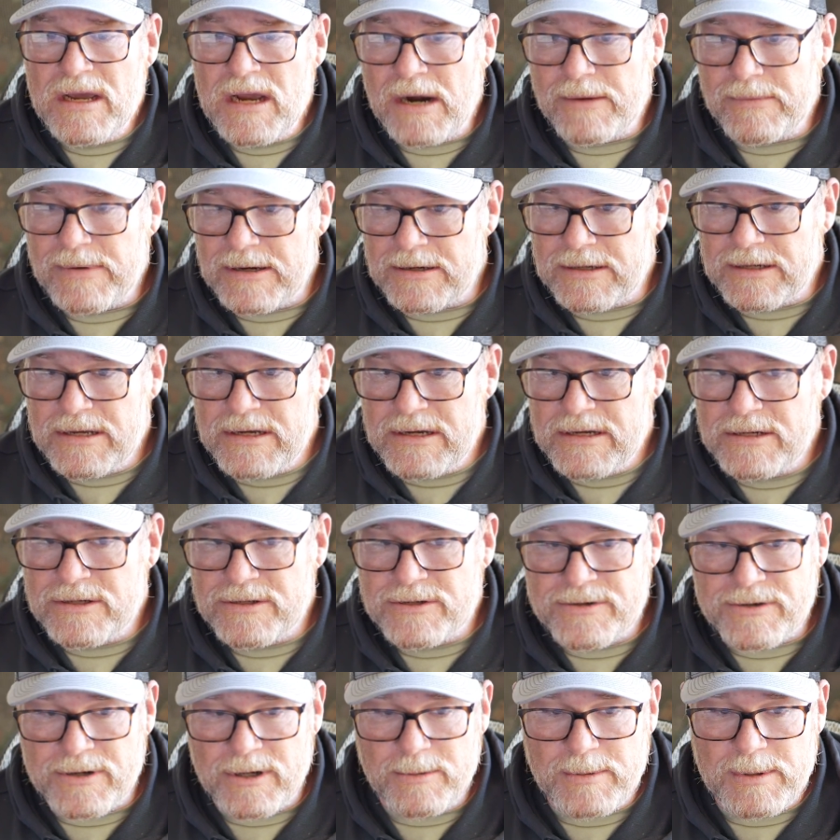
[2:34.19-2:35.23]
around gun
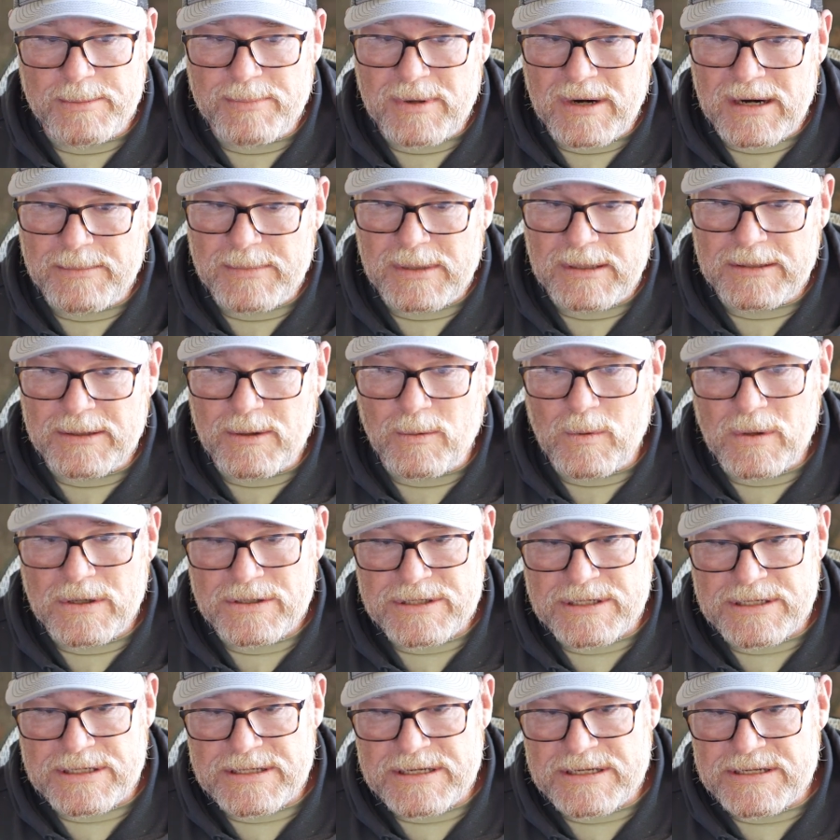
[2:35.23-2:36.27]
control, but primarily in
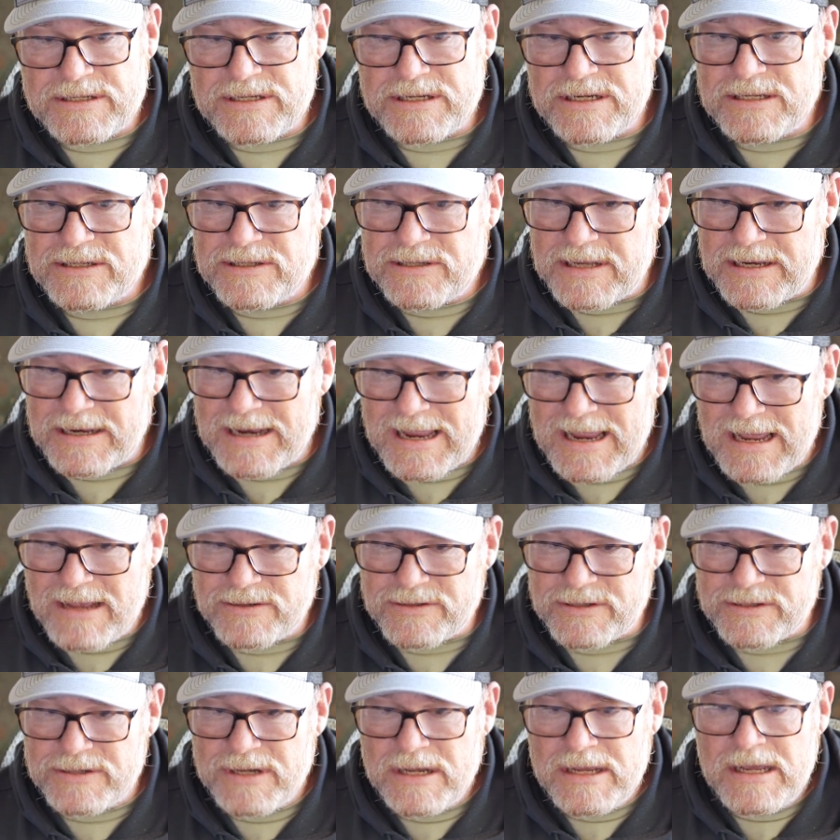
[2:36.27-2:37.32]
Washington, D.C. and state
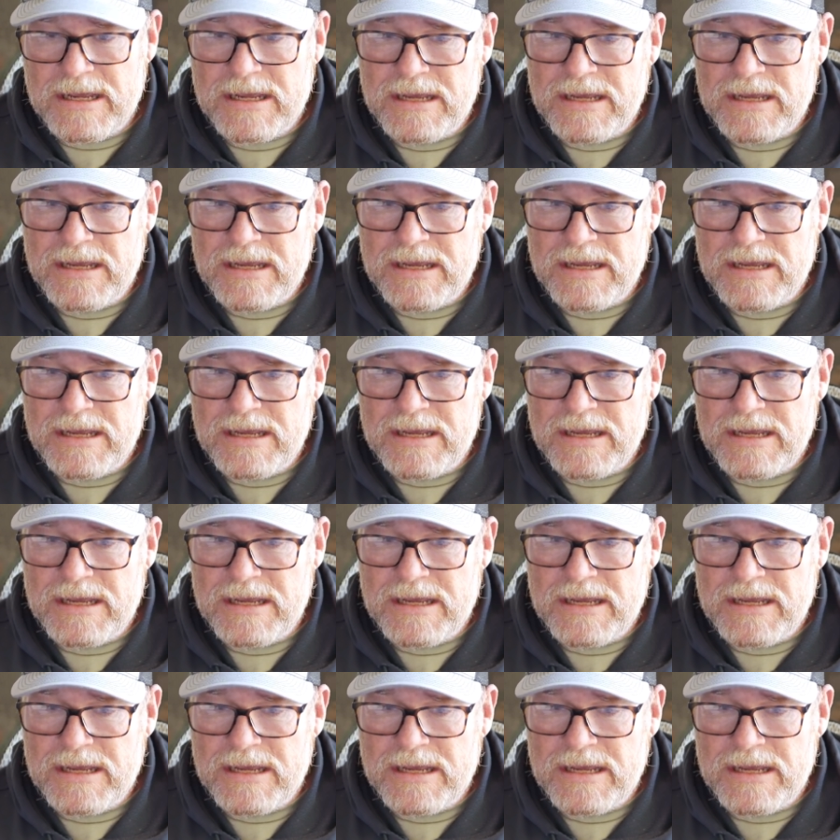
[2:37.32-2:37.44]
houses.